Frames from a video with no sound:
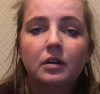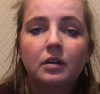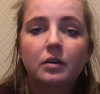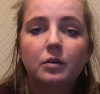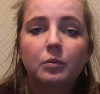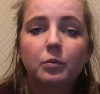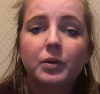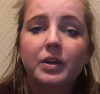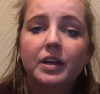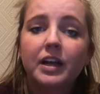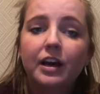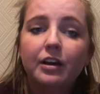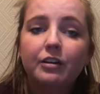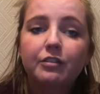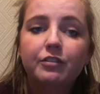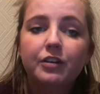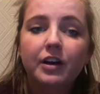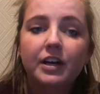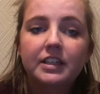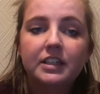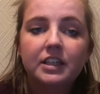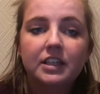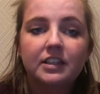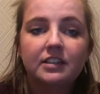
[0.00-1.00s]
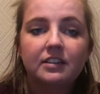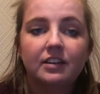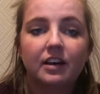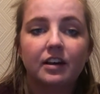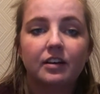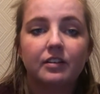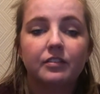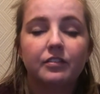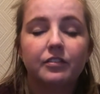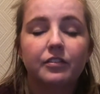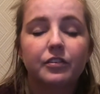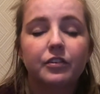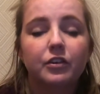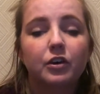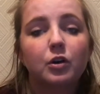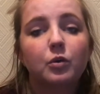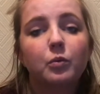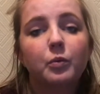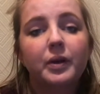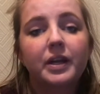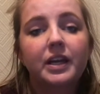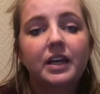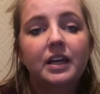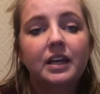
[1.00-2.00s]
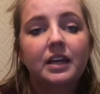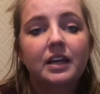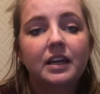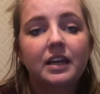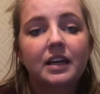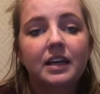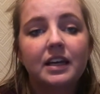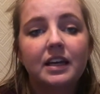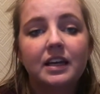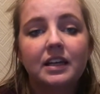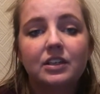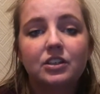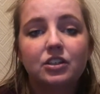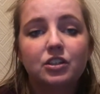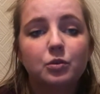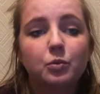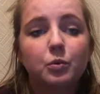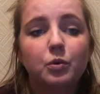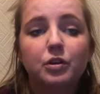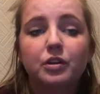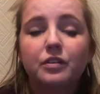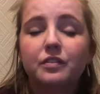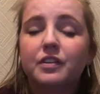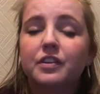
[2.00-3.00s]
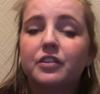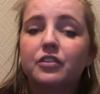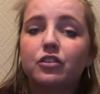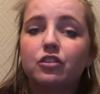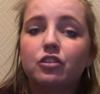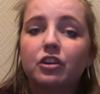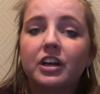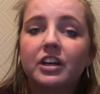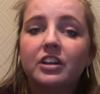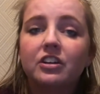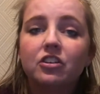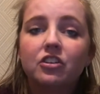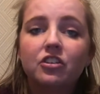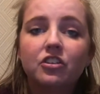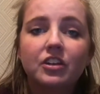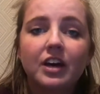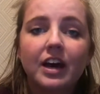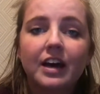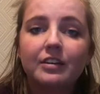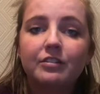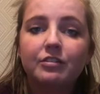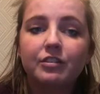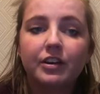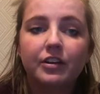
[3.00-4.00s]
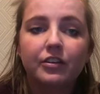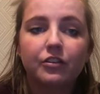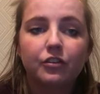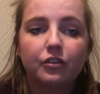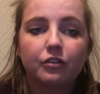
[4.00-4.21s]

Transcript: We now find ourselves a week into one of the strangest Advents